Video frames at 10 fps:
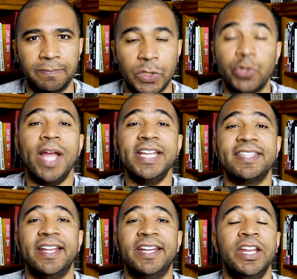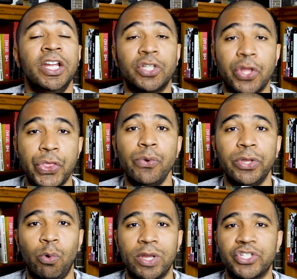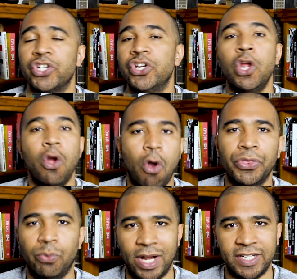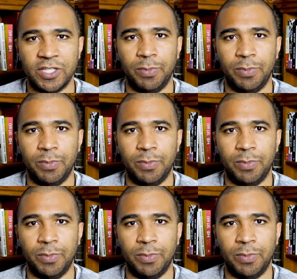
So I decided to throw the question on the writer's